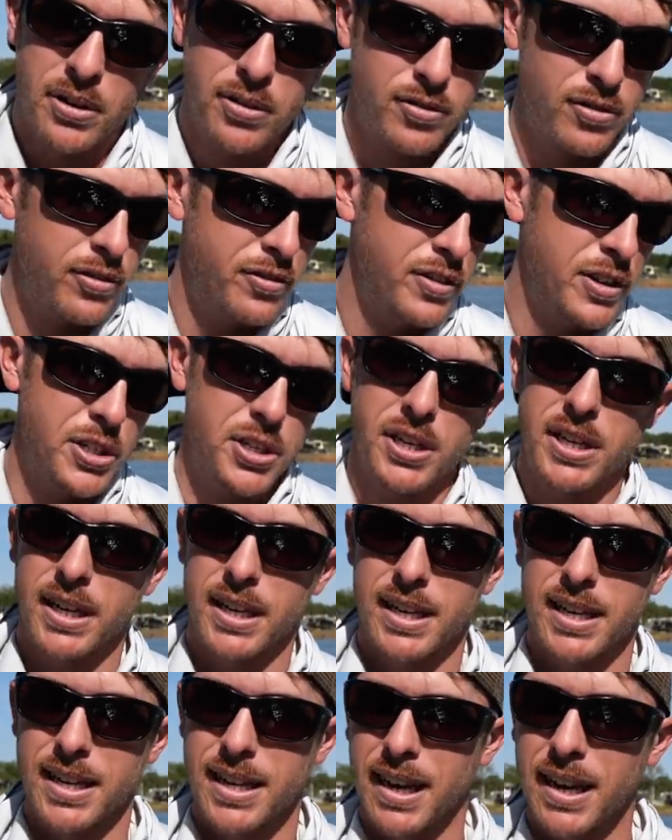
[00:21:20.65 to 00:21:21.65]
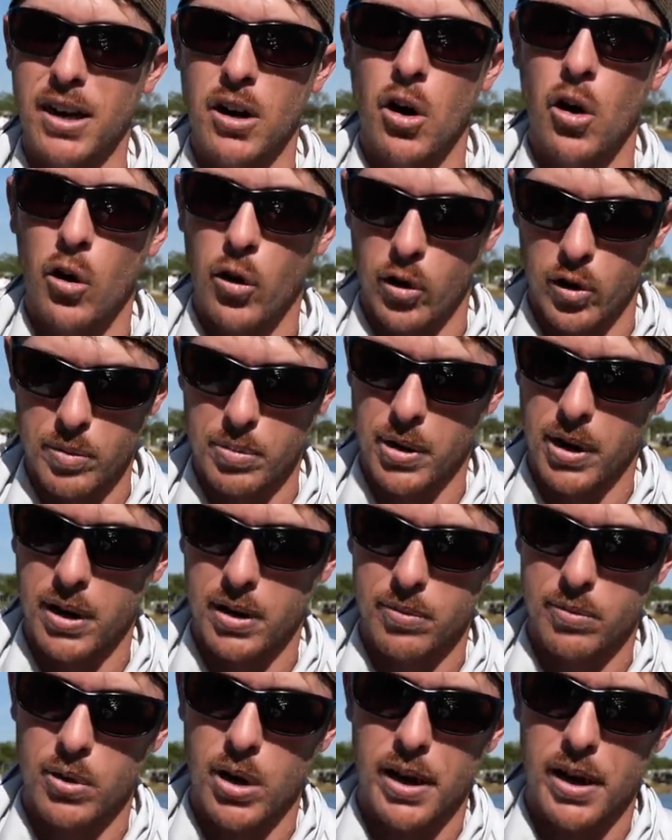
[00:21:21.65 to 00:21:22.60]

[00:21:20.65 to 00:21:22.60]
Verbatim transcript: for fishing any kind of hard bottom,